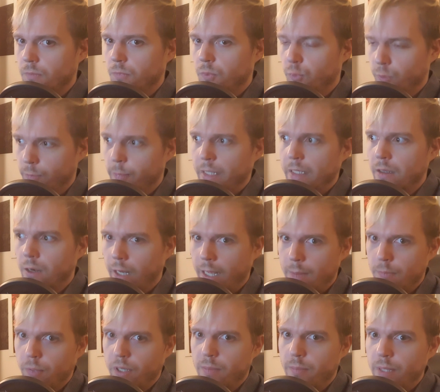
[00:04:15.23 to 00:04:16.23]
We're being
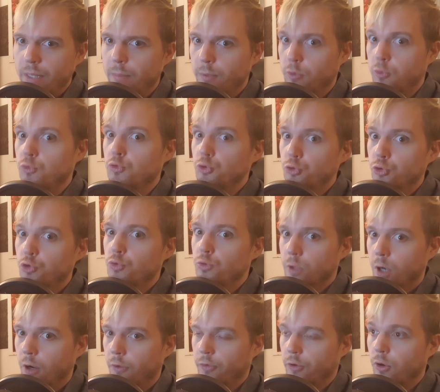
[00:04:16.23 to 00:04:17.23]
claimed by people who do
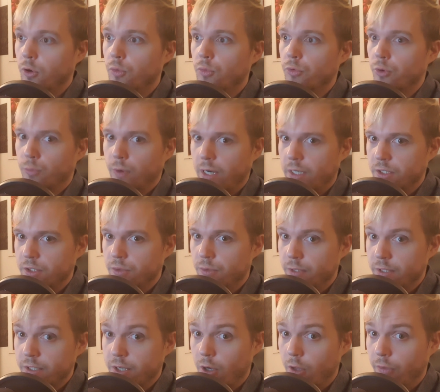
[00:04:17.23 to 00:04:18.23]
not own the rights to
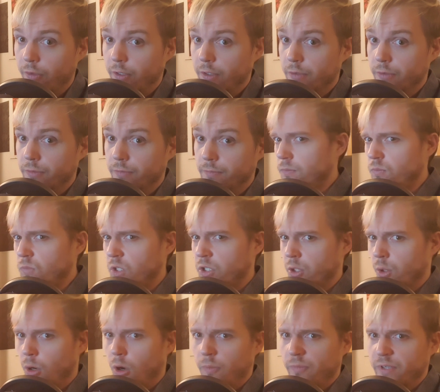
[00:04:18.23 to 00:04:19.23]
this content.
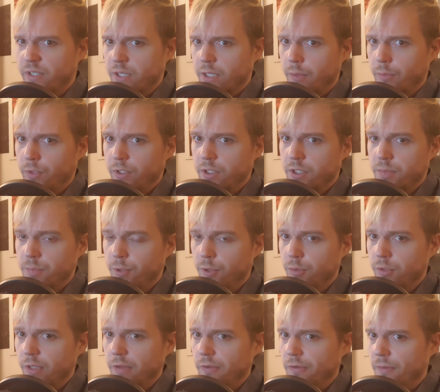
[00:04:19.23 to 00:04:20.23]
So obviously we
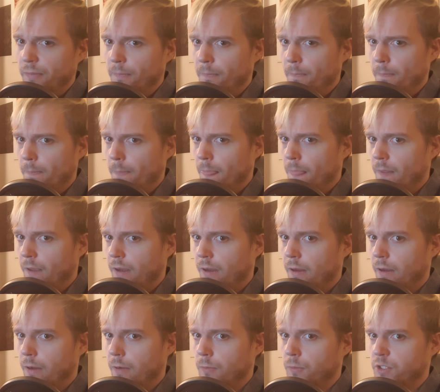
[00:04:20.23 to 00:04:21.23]
dispute it.
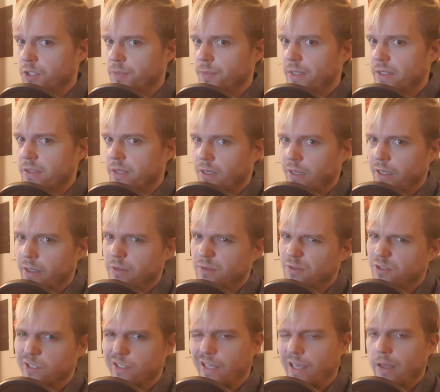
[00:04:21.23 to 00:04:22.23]
Which means that like
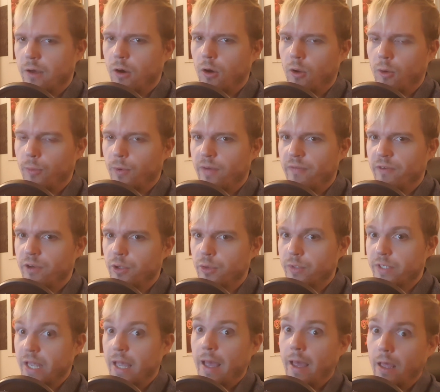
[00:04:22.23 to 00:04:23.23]
just all revenue
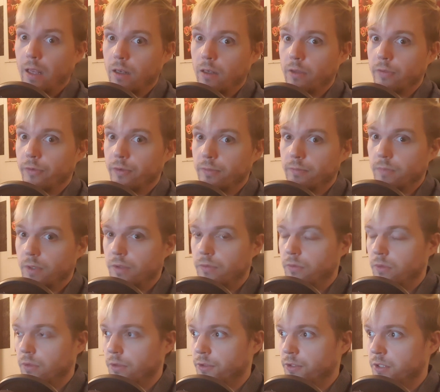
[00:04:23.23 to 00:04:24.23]
is held
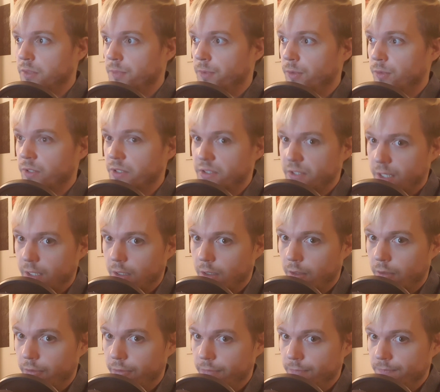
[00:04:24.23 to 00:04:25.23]
until the dispute is
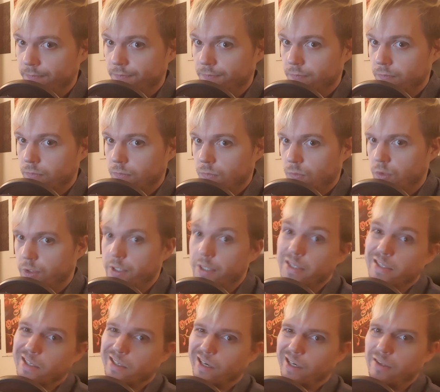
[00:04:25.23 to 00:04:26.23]
settled, which
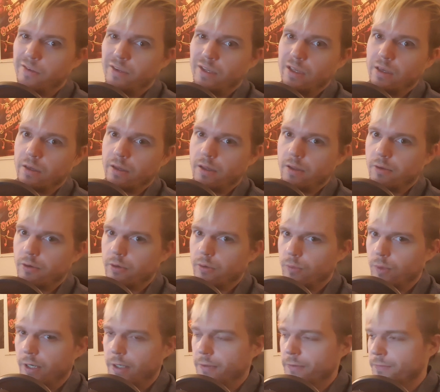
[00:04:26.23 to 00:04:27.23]
isn't ideal either,
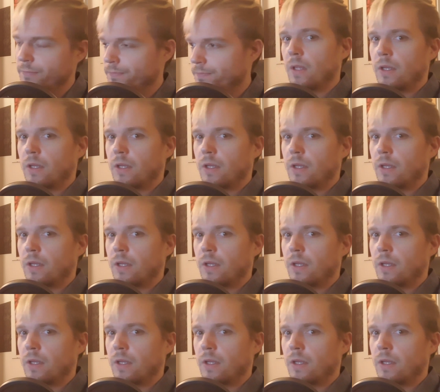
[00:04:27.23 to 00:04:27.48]
right?